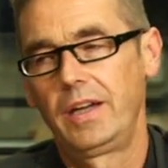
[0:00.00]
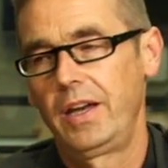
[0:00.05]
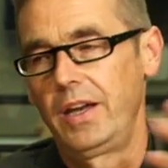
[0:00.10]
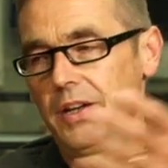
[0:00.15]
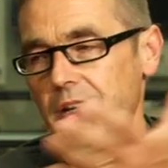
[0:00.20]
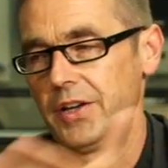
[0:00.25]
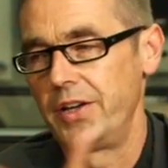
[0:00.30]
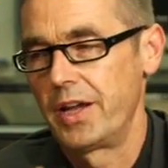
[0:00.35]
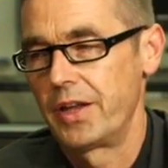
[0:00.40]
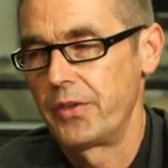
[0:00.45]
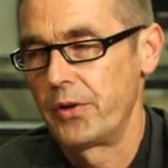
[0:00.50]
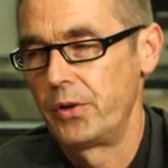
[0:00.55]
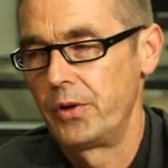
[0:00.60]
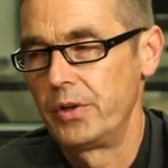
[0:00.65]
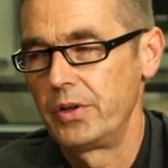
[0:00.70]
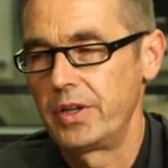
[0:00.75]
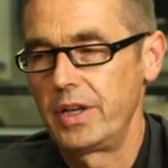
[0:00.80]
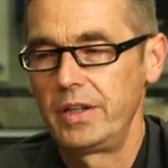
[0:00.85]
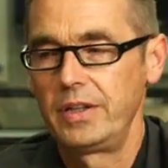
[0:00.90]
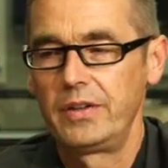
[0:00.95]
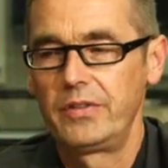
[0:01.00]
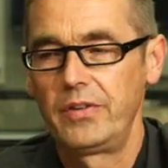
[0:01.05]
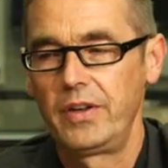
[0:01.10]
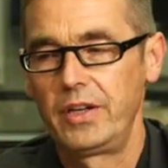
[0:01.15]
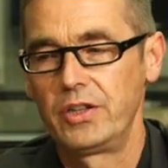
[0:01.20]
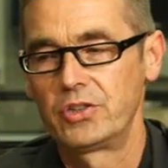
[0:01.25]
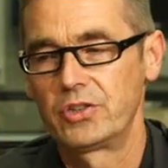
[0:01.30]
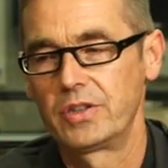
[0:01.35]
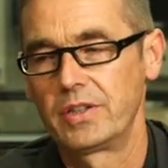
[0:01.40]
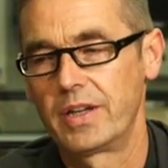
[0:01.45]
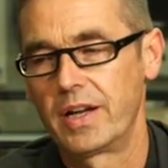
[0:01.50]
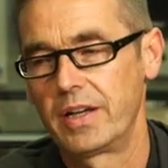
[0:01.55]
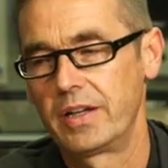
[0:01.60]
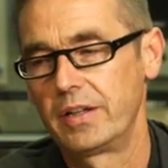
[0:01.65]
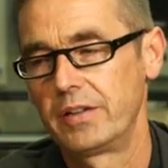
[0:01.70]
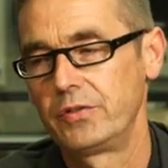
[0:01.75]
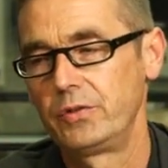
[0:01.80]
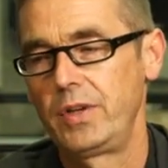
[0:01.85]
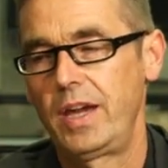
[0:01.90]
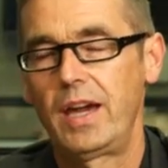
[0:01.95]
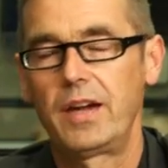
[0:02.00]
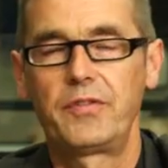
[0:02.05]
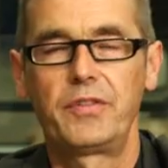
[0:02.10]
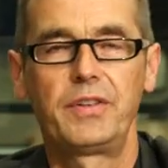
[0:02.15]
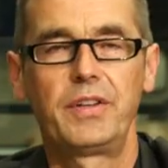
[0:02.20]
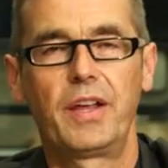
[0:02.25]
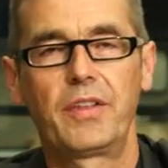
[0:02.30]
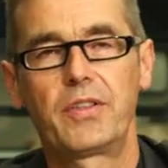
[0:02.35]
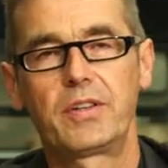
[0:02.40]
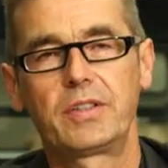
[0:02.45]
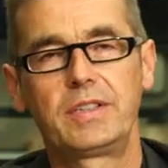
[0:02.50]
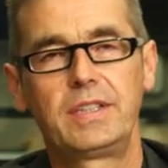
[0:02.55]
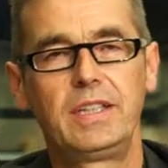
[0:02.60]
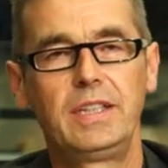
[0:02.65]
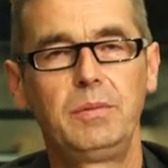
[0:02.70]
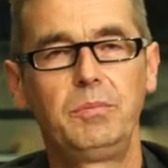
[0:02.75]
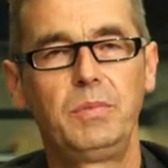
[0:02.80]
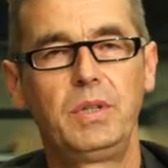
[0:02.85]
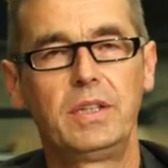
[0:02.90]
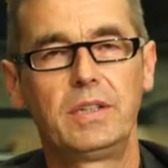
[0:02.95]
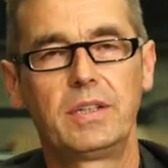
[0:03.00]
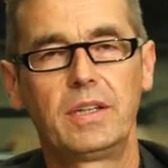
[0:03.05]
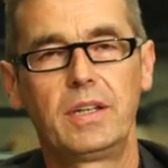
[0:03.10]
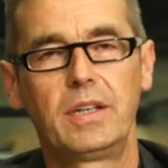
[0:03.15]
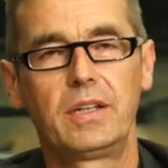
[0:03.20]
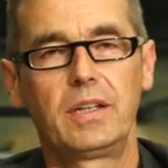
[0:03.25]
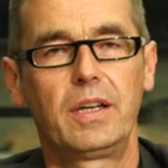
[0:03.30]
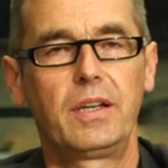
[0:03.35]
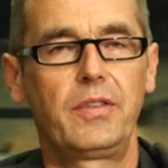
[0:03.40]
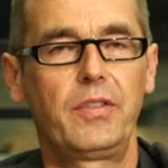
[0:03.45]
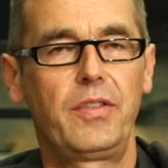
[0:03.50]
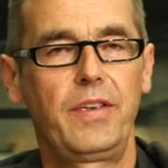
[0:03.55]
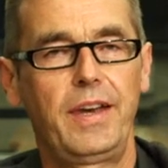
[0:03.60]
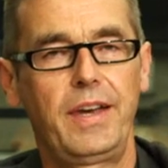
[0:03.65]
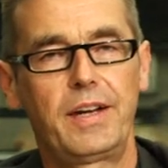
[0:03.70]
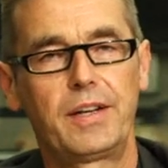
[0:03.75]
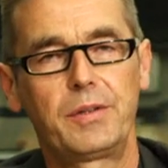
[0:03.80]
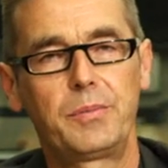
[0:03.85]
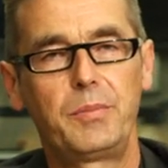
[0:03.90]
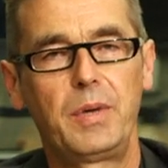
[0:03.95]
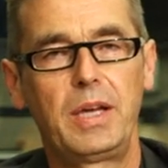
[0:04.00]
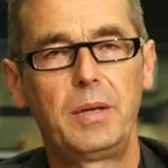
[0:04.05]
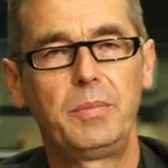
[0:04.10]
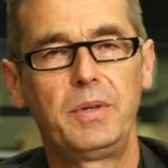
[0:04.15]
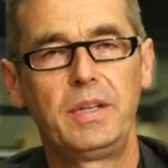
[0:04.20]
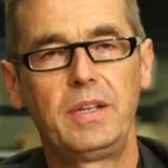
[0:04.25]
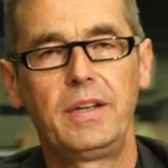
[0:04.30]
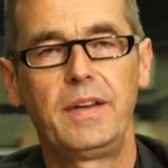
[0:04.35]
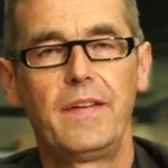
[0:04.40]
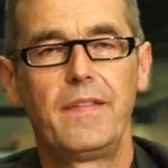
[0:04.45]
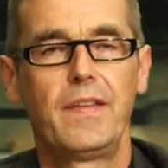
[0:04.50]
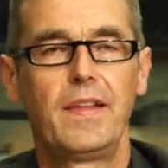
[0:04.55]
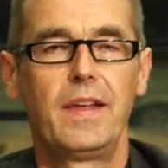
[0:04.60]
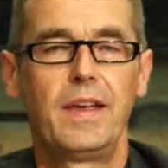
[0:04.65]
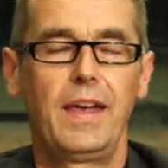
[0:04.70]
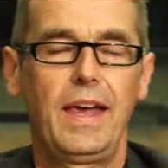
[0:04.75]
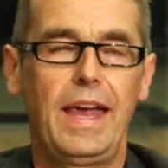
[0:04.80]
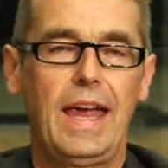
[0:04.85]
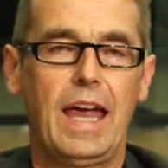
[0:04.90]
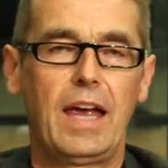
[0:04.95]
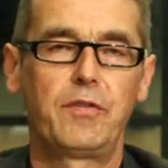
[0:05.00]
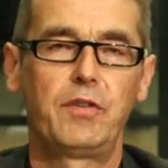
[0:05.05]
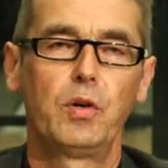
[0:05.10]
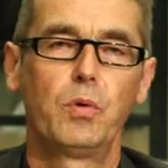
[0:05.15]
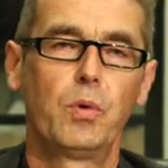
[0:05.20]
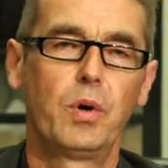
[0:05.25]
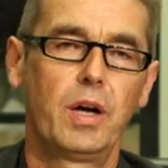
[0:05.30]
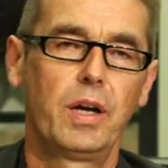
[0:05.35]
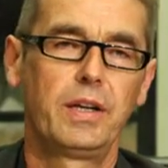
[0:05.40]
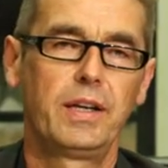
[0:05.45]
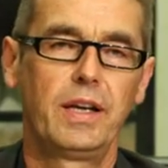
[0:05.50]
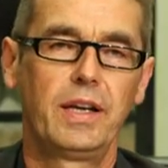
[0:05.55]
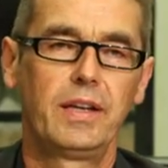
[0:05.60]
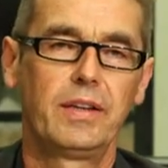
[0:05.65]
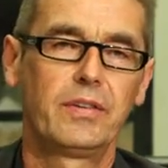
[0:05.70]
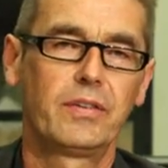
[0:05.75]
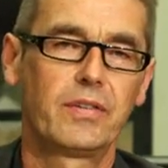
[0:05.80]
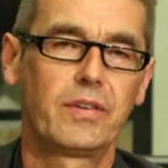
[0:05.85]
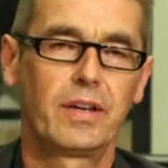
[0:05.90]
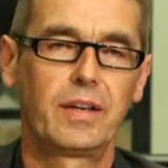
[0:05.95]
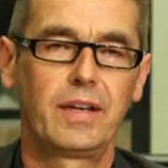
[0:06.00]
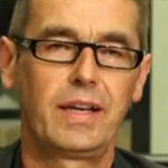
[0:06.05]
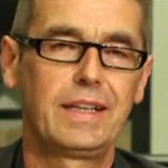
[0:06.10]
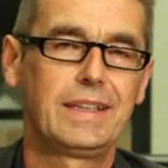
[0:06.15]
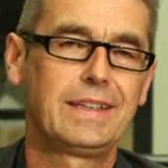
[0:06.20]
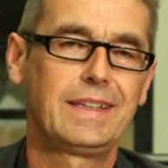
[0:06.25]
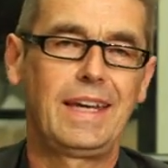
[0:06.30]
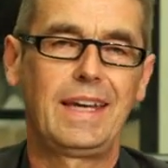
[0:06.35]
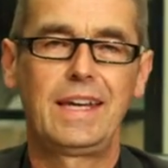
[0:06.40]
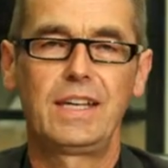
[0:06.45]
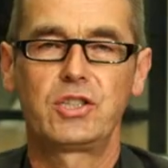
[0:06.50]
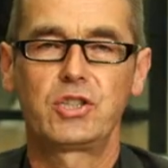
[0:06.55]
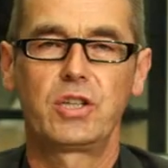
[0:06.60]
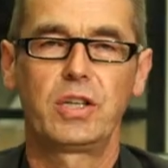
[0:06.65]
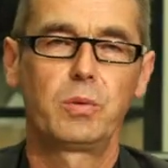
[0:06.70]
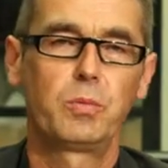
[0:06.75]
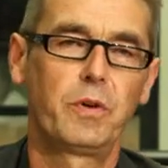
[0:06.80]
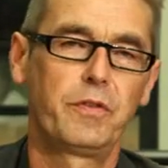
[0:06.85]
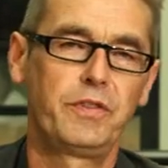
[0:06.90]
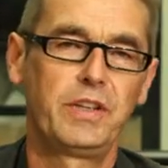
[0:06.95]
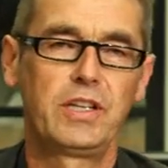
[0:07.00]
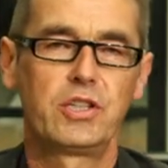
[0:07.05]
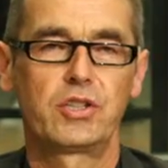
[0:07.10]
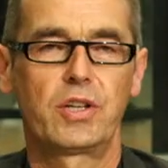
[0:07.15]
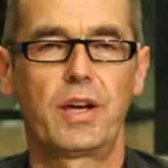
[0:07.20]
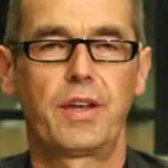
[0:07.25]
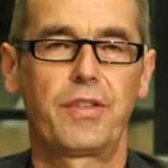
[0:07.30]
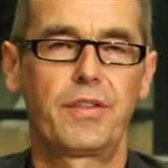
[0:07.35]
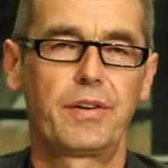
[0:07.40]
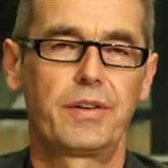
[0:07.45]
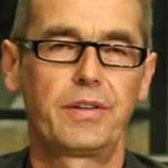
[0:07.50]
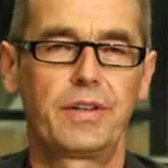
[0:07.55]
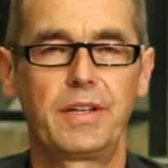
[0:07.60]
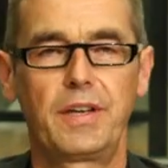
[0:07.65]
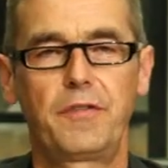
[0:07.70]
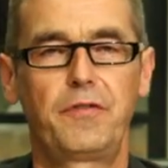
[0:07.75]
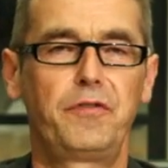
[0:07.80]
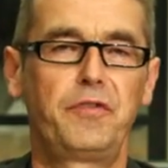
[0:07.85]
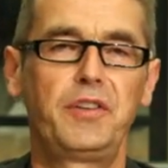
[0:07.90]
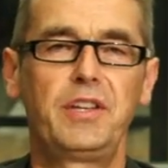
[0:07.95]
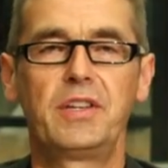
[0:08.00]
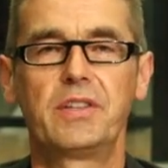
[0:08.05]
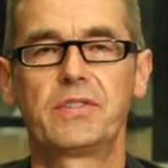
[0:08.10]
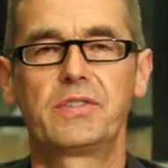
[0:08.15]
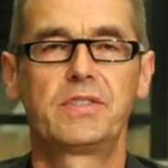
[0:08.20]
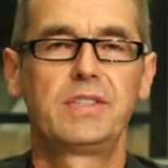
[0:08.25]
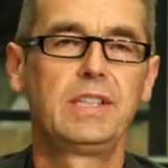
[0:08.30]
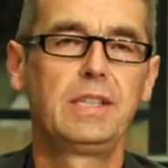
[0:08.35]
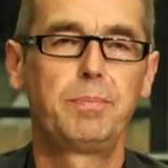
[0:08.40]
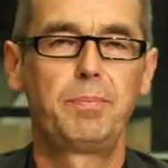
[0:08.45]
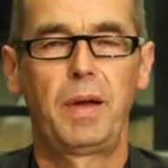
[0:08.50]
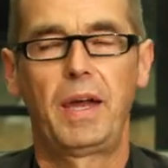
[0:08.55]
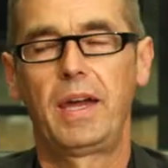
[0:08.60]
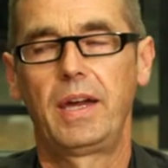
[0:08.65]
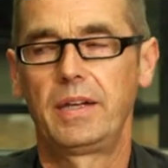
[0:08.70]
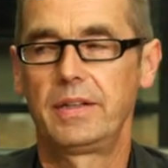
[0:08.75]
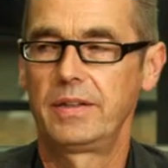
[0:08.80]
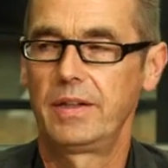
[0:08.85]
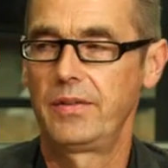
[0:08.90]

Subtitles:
In another organization, kind of, you have another team meeting, and there maybe everyone is engaging with each other in a fierce debate.